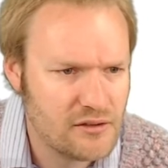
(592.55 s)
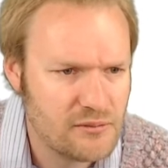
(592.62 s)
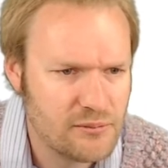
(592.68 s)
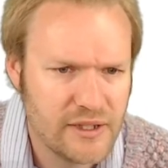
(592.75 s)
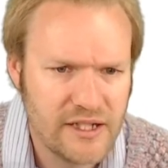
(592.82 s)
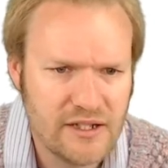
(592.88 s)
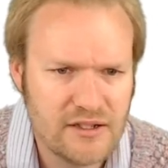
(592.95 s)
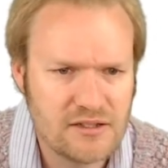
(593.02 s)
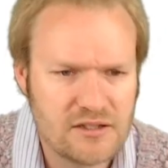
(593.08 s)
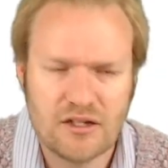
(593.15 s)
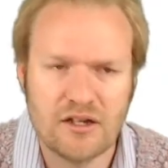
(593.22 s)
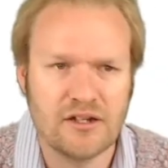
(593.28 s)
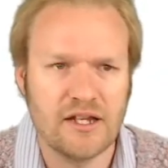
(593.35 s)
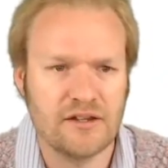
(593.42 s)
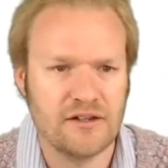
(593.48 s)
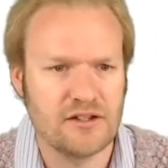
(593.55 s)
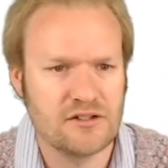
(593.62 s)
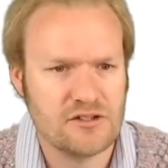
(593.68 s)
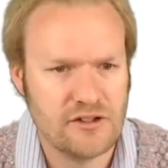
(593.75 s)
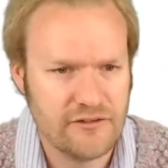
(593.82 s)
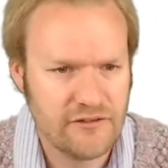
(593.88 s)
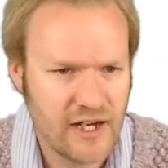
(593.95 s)
B's, no, nothing.
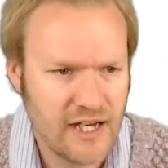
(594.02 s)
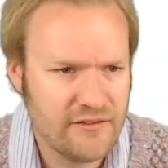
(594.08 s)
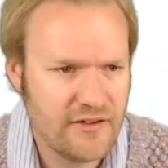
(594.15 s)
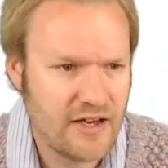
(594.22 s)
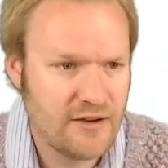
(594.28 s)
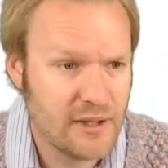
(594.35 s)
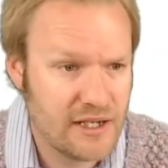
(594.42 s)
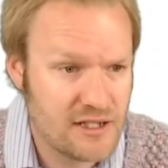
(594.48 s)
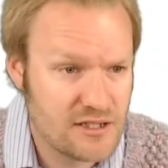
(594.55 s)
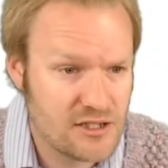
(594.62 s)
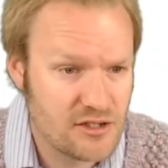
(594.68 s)
So 5a minus